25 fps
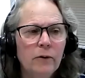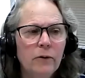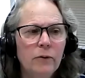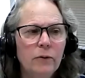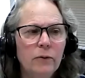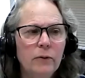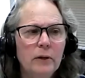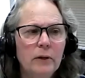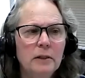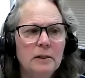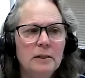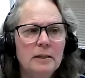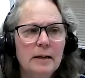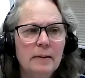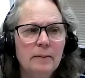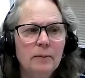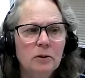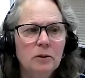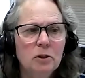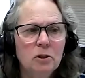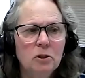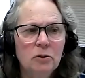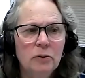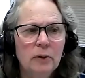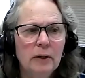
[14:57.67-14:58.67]
you can
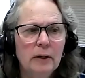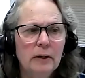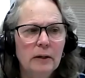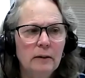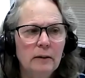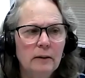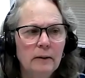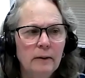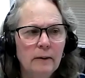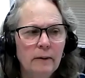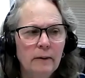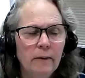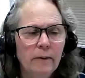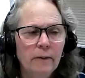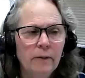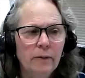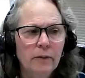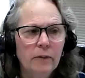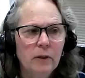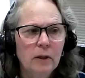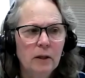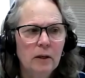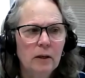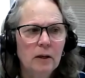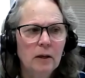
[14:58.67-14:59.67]
demonstrate
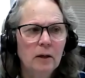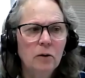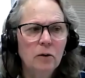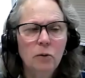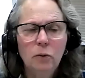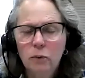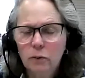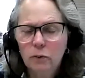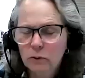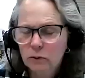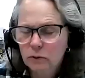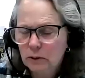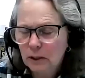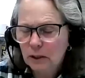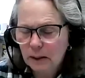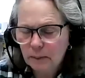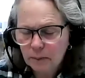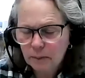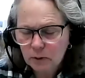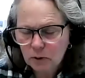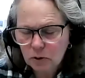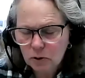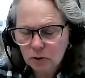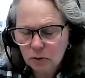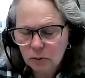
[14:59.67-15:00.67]
the cooler
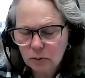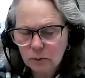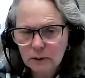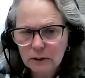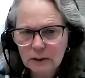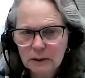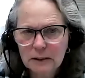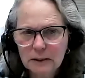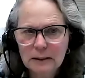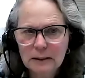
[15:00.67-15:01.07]
temperature was